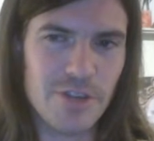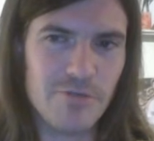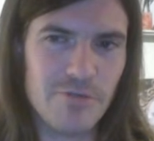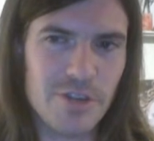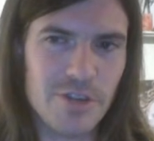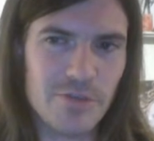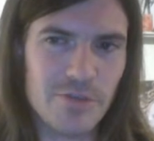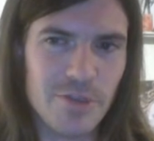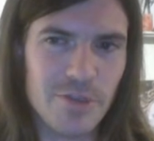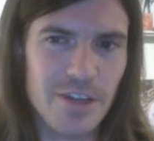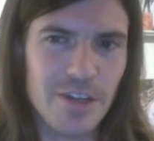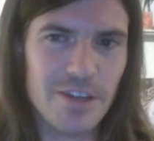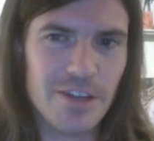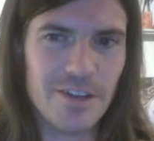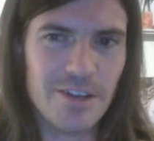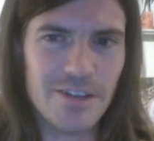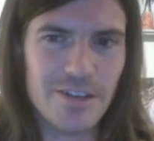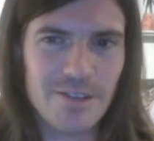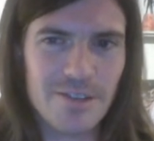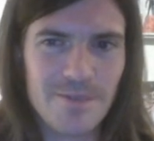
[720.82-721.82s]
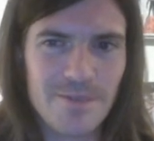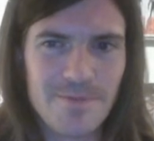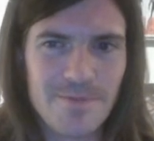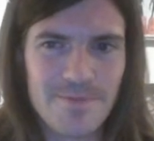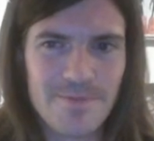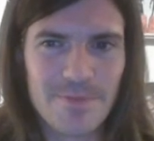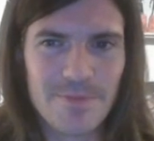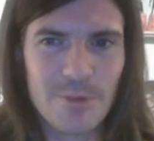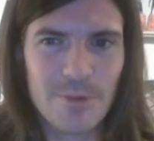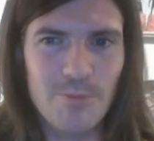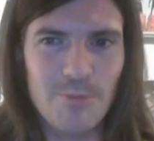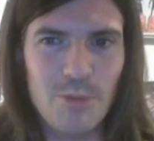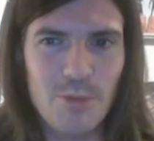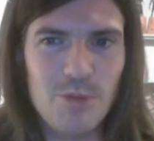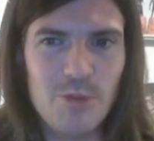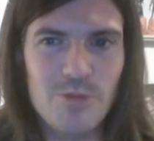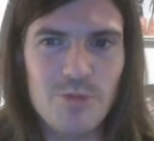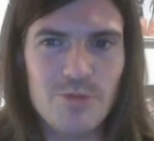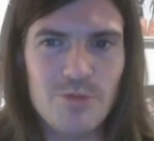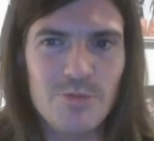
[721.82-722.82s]
or yellow. Boom,
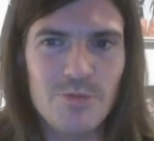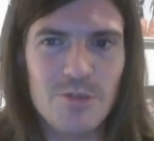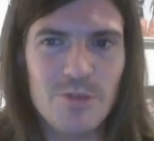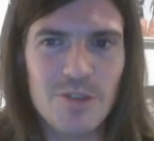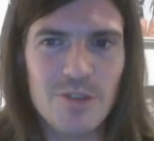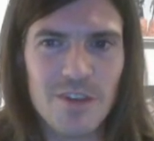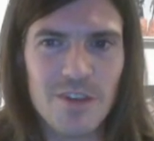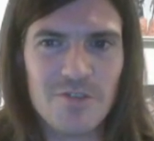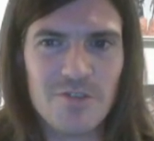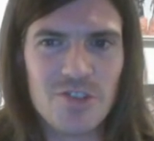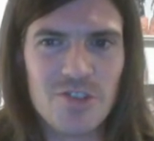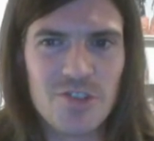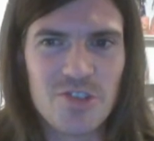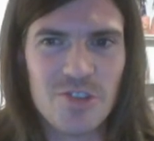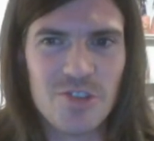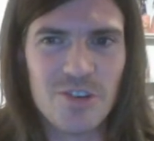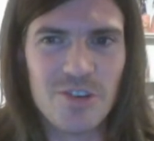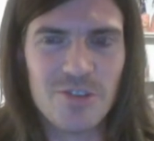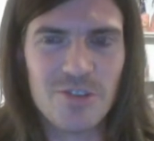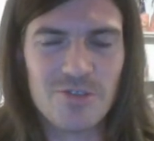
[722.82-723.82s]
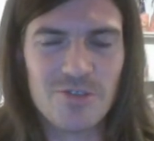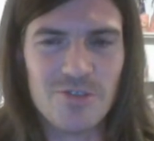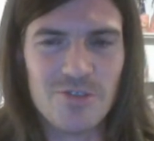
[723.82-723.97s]
you have Shark Drake.